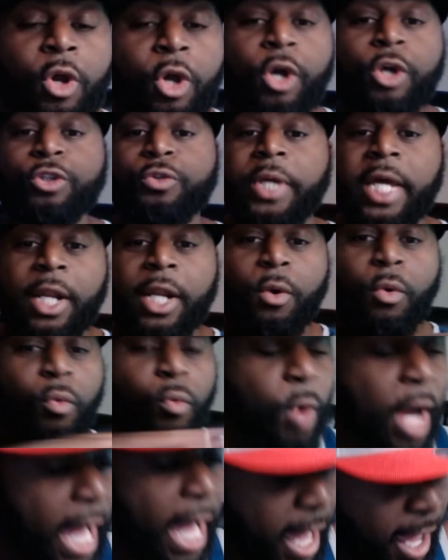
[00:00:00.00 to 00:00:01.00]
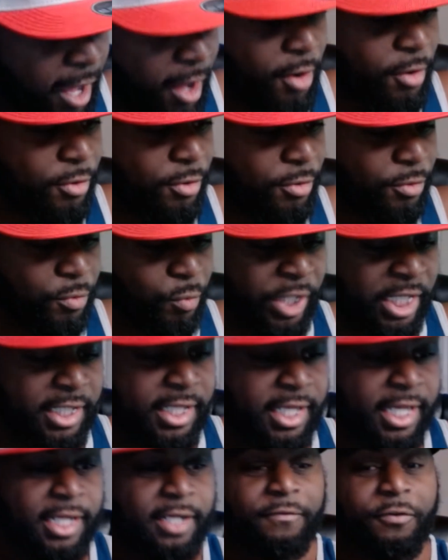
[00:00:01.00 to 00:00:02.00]
So we got a wild
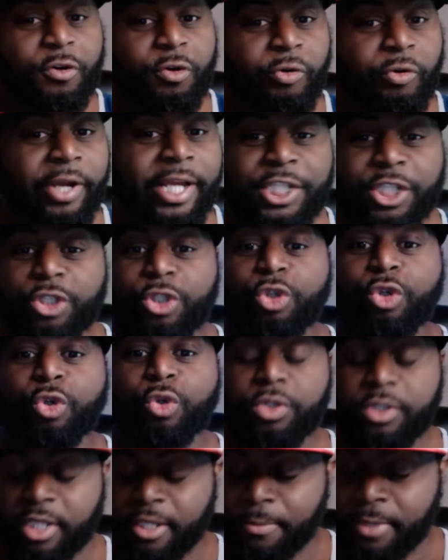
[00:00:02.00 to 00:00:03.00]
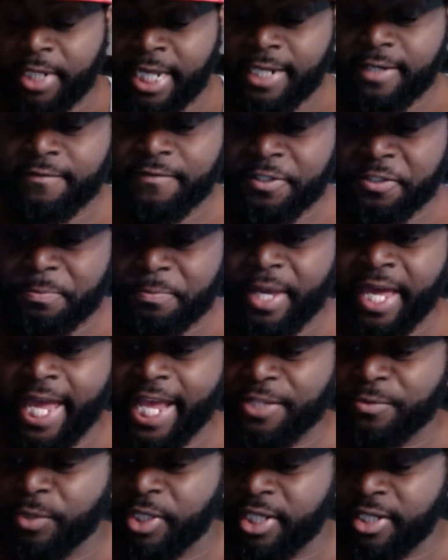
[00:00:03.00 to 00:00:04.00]
weekend of crazy news coming out of this
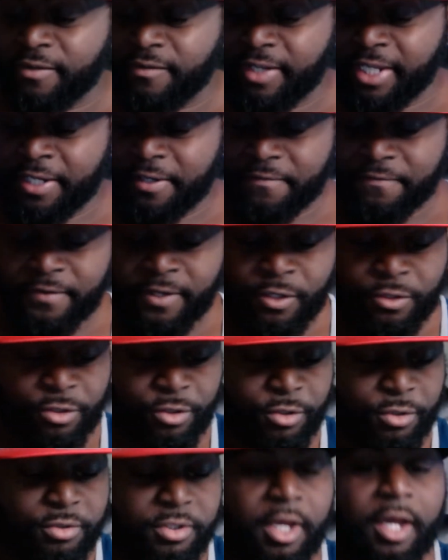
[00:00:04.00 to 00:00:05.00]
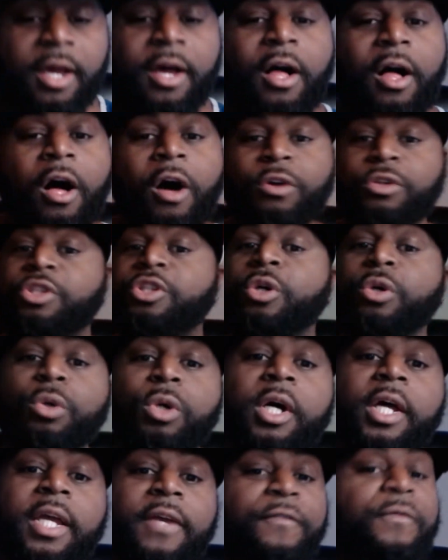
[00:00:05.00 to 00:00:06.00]
past weekend of NFL news.
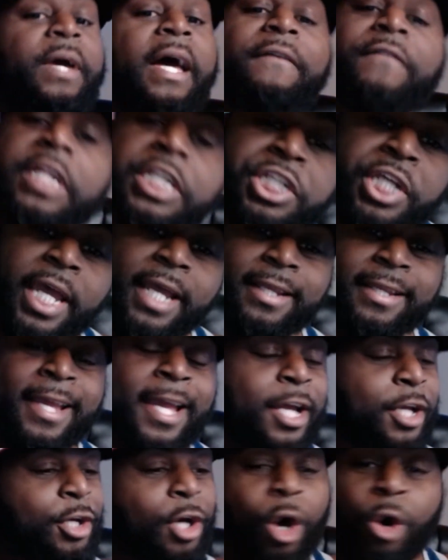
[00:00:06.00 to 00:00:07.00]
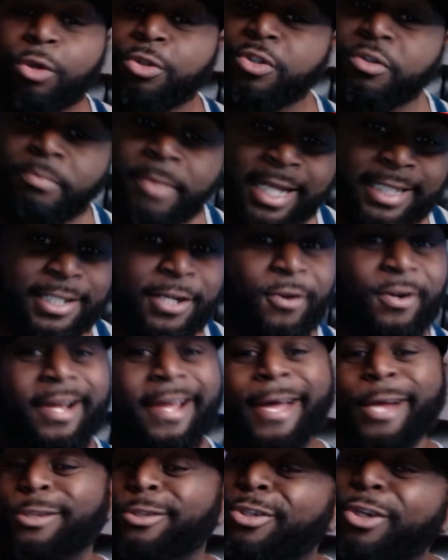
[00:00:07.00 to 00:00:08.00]
Also, if you haven't checked yet, go to my channel. I
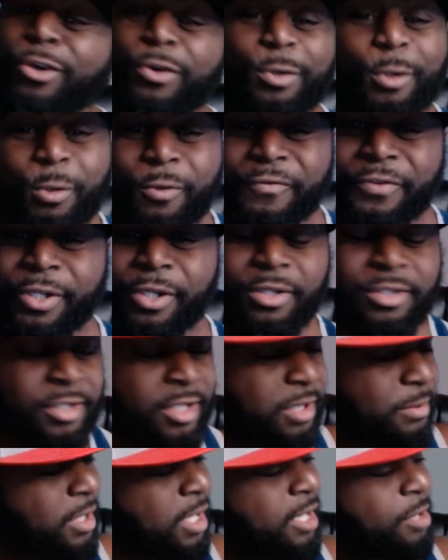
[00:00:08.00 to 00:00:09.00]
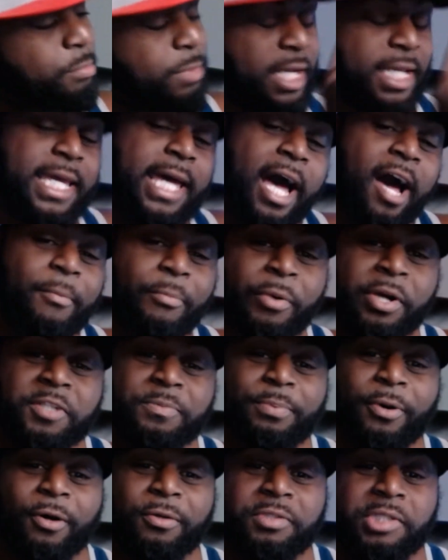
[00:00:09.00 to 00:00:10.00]
got two new videos up. My Cowboys
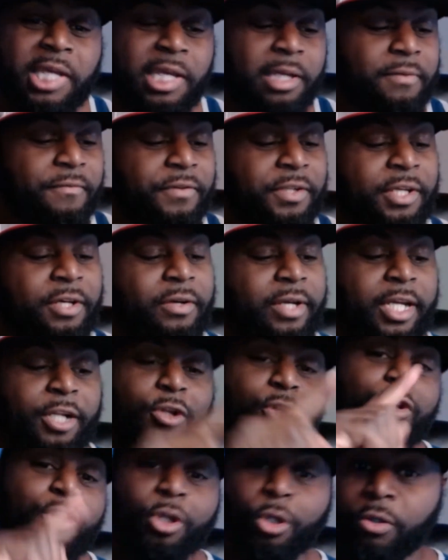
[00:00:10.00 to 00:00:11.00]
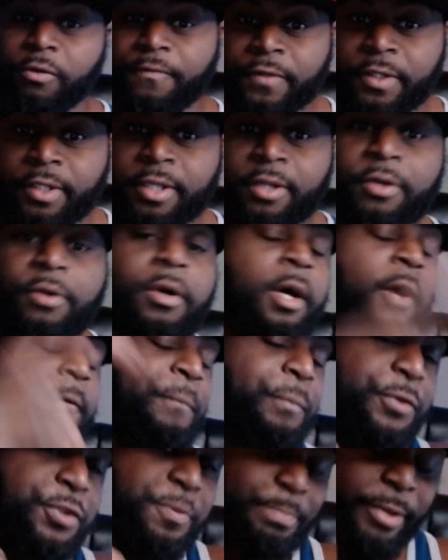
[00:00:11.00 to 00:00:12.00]
post-game video and a new video
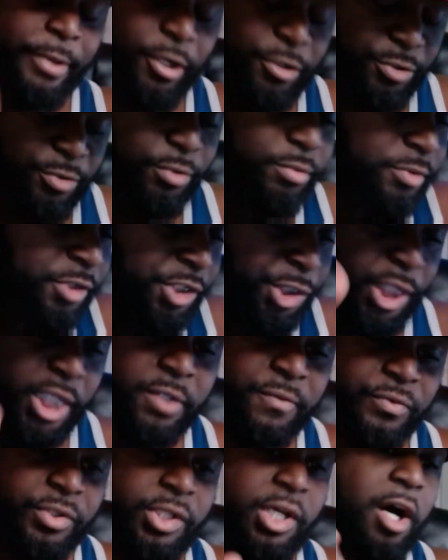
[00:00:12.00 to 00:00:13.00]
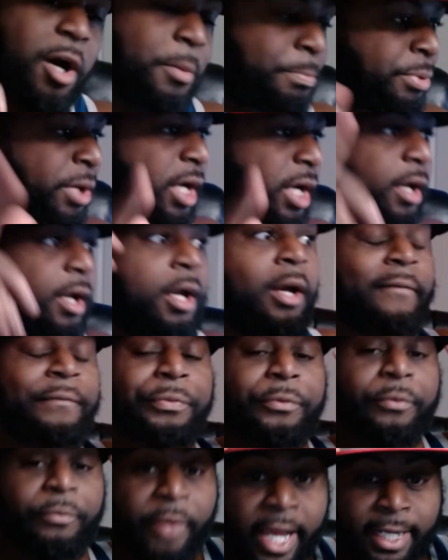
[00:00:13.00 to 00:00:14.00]
special just for y'all. But
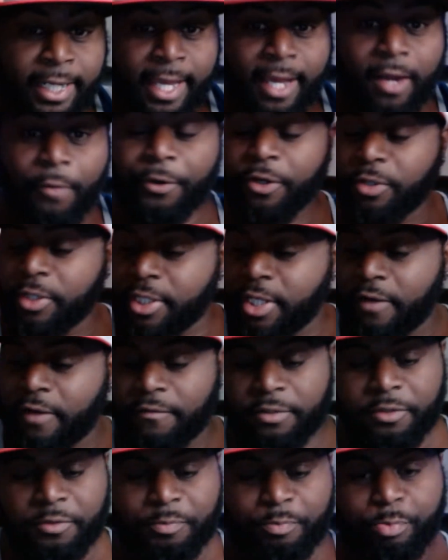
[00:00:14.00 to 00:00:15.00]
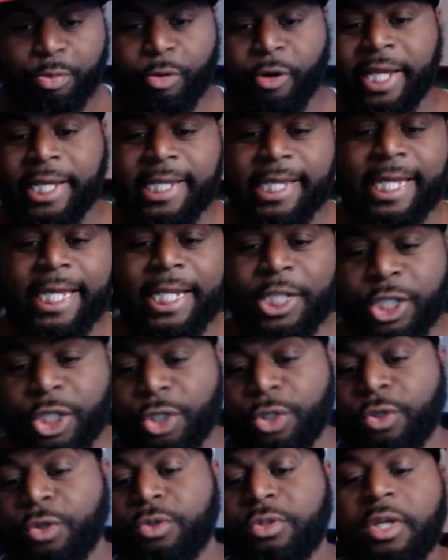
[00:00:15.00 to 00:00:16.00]
right now, we're going to cover this breaking
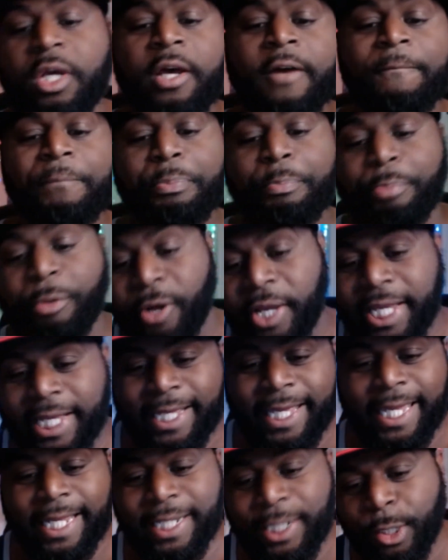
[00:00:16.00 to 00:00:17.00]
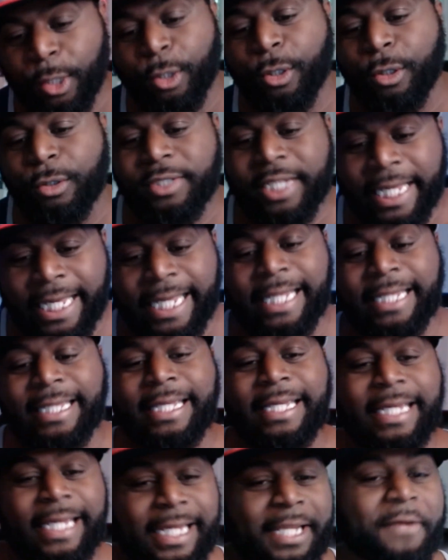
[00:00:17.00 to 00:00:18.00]
news. Breaking news in
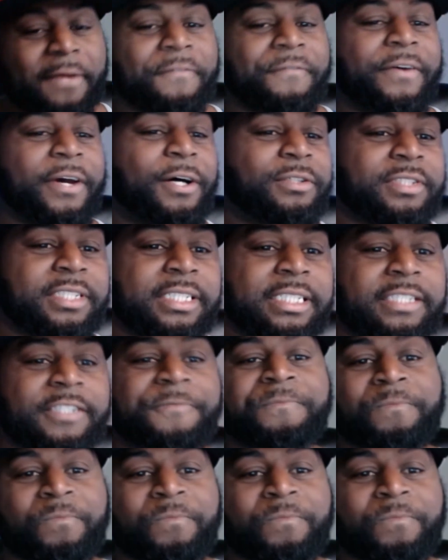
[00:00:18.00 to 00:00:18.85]
the NFL season.